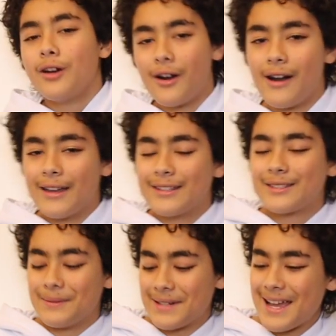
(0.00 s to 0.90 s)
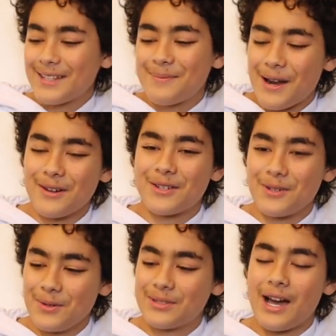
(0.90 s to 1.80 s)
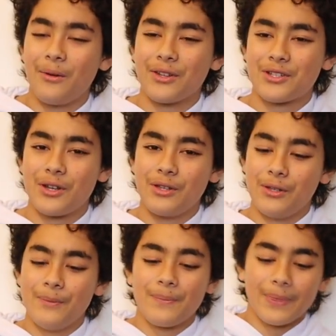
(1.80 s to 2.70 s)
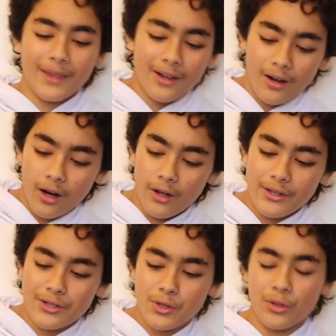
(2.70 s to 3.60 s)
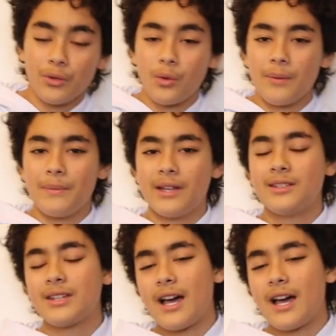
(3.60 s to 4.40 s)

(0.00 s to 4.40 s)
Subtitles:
Alright, so next pair of shoes that I want to show you are these Jordan 1 mids.